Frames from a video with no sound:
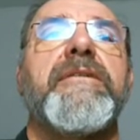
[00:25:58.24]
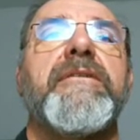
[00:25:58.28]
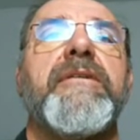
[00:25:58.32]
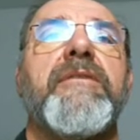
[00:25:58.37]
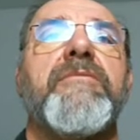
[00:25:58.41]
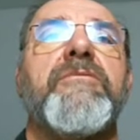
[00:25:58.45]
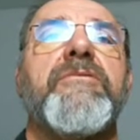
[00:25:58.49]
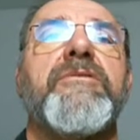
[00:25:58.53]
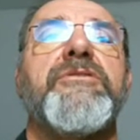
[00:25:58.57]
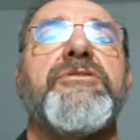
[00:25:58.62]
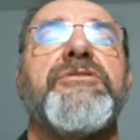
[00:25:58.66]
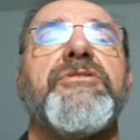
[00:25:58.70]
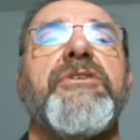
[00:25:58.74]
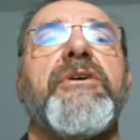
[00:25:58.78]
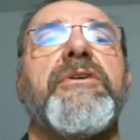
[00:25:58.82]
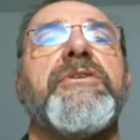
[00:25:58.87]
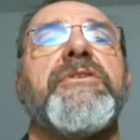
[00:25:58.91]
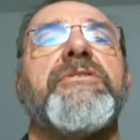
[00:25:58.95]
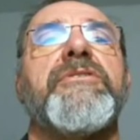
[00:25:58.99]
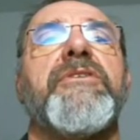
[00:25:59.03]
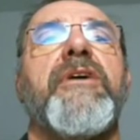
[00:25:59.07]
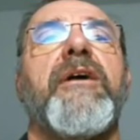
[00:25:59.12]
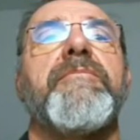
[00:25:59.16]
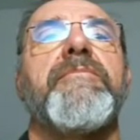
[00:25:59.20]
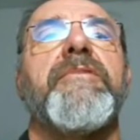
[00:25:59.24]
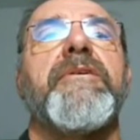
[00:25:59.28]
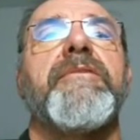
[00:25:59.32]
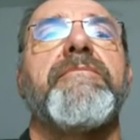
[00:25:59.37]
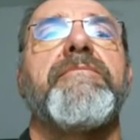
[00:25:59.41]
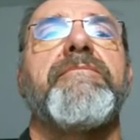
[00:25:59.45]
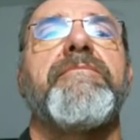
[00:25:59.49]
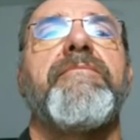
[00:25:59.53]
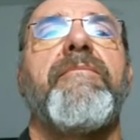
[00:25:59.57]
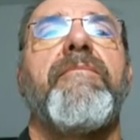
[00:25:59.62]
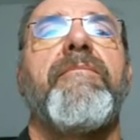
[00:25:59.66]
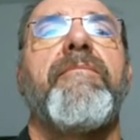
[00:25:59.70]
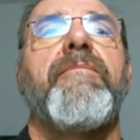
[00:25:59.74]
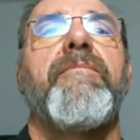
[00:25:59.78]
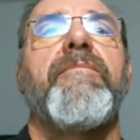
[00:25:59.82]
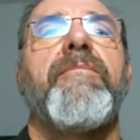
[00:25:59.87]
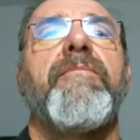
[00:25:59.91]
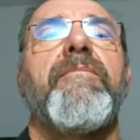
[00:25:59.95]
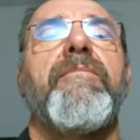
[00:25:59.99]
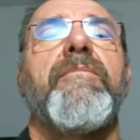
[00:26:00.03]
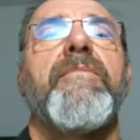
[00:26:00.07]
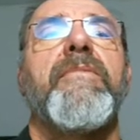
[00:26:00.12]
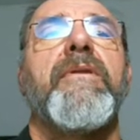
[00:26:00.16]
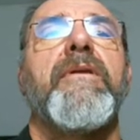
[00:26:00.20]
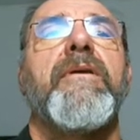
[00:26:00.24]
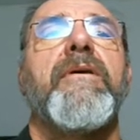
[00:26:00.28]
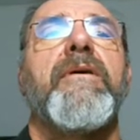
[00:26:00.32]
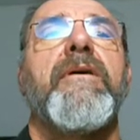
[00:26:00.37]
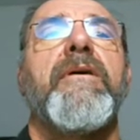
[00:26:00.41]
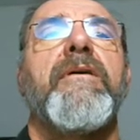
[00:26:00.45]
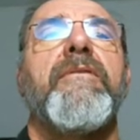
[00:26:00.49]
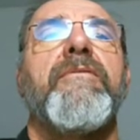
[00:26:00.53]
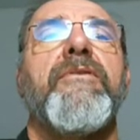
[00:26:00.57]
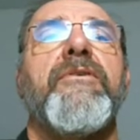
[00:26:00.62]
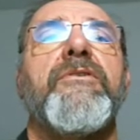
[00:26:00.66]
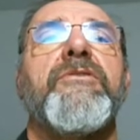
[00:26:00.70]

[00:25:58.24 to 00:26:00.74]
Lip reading: and I want to show you something. Verse